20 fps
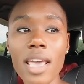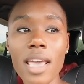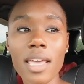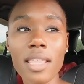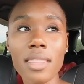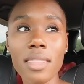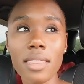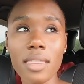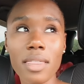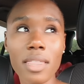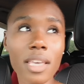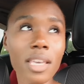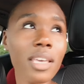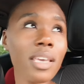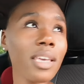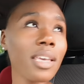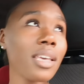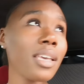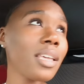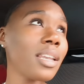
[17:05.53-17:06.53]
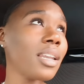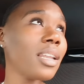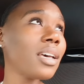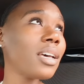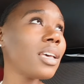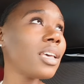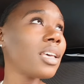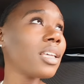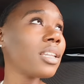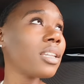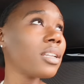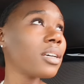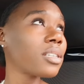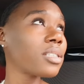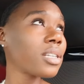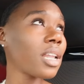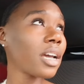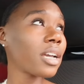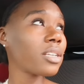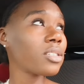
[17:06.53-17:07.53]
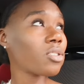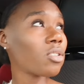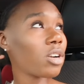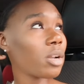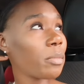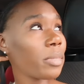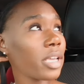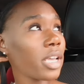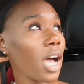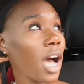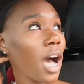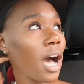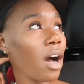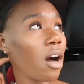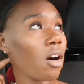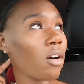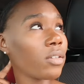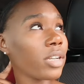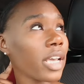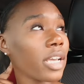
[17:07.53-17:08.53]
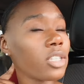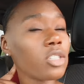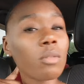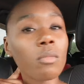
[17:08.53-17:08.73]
And then it looks like it's going to be hot all day,